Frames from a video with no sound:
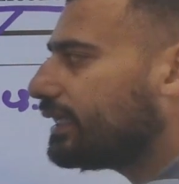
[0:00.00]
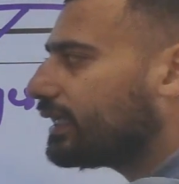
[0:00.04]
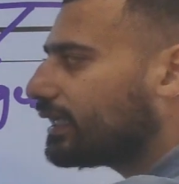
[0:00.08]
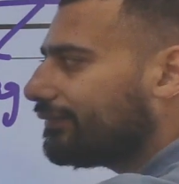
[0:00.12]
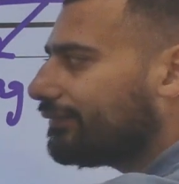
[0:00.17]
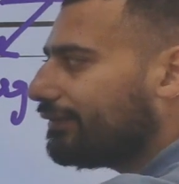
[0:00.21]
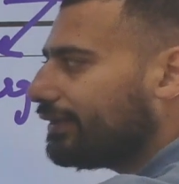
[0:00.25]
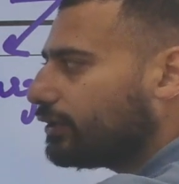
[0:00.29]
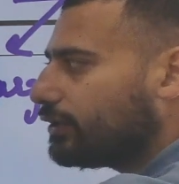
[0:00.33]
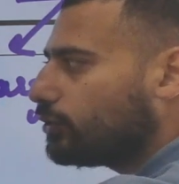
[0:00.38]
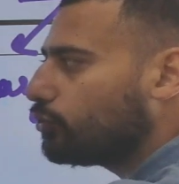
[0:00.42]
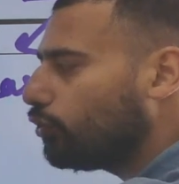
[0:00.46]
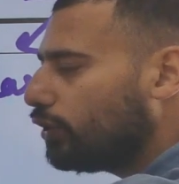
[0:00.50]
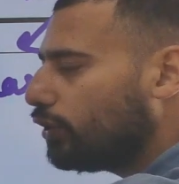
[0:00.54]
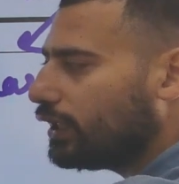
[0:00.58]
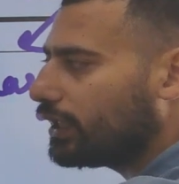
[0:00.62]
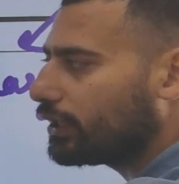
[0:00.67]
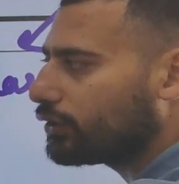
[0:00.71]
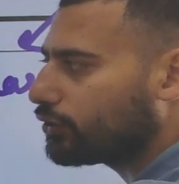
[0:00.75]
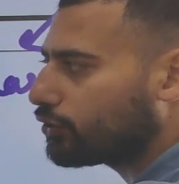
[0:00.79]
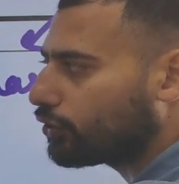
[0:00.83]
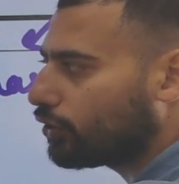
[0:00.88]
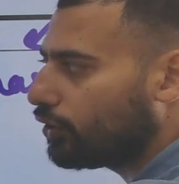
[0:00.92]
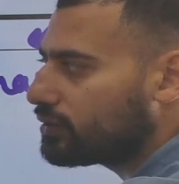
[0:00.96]
away 2
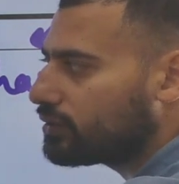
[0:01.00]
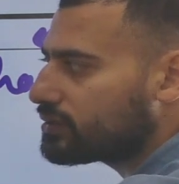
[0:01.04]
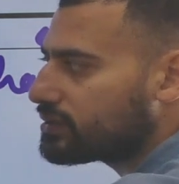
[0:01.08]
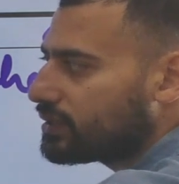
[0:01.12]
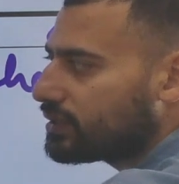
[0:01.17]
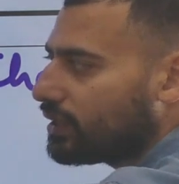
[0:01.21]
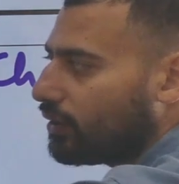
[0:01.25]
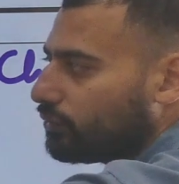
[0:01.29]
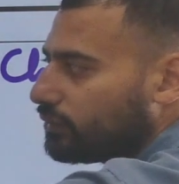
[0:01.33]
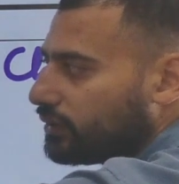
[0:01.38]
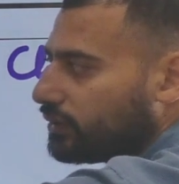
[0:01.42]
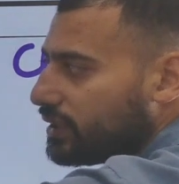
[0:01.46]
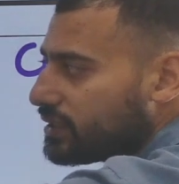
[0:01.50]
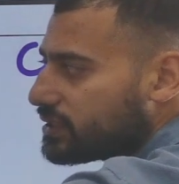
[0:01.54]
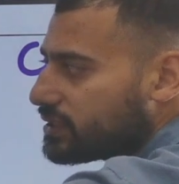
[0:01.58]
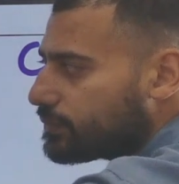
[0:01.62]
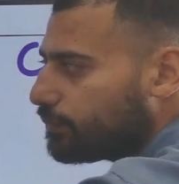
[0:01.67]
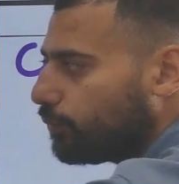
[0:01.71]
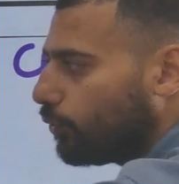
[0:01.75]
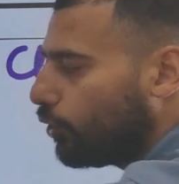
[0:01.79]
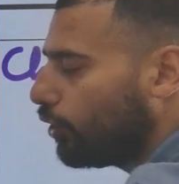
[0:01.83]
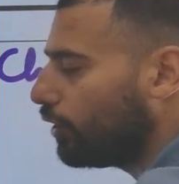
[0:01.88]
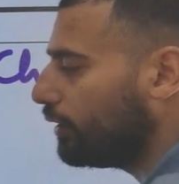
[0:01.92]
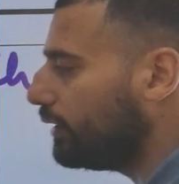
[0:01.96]
electrons, now this
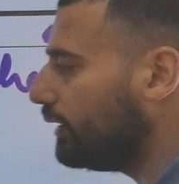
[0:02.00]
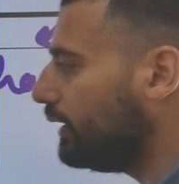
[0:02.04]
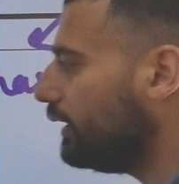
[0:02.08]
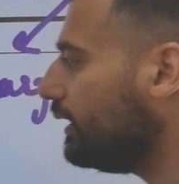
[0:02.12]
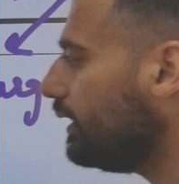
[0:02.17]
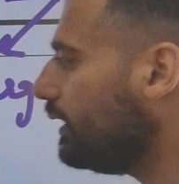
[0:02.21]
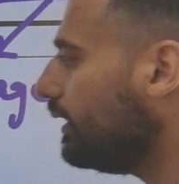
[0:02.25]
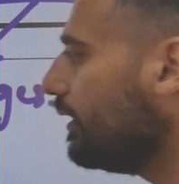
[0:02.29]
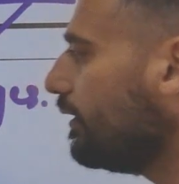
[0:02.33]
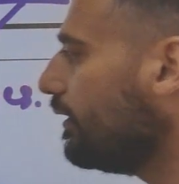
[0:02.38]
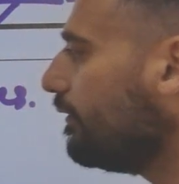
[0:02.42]
body